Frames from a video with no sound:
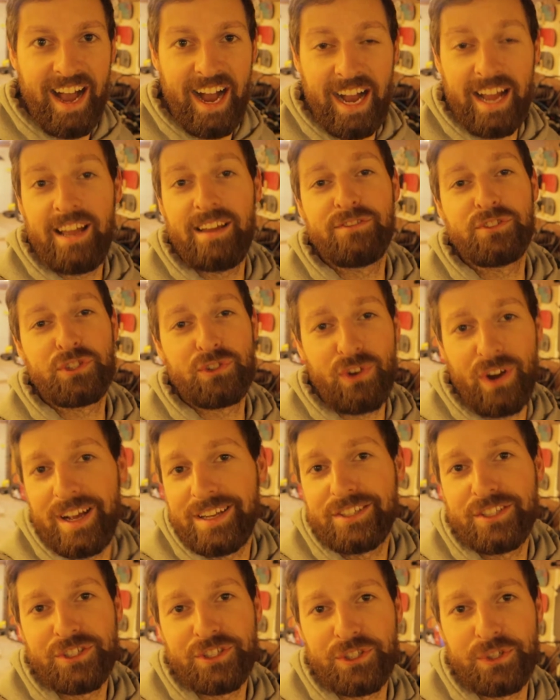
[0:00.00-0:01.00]
I have
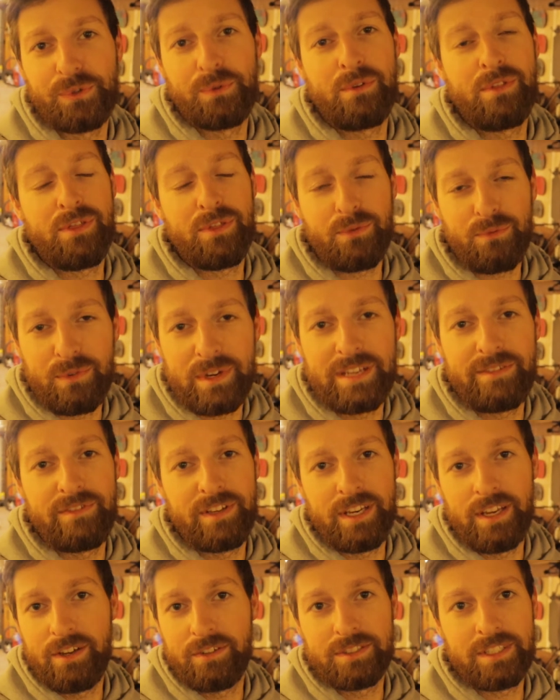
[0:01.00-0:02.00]
tried to shoot 3
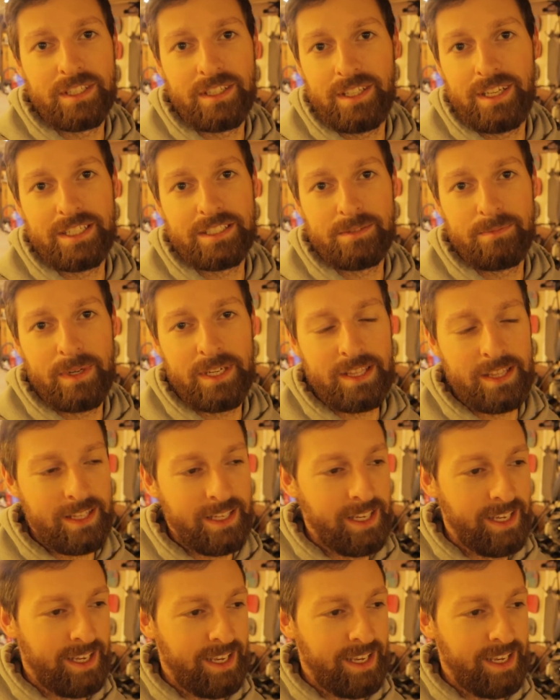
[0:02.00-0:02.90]
videos in the last month,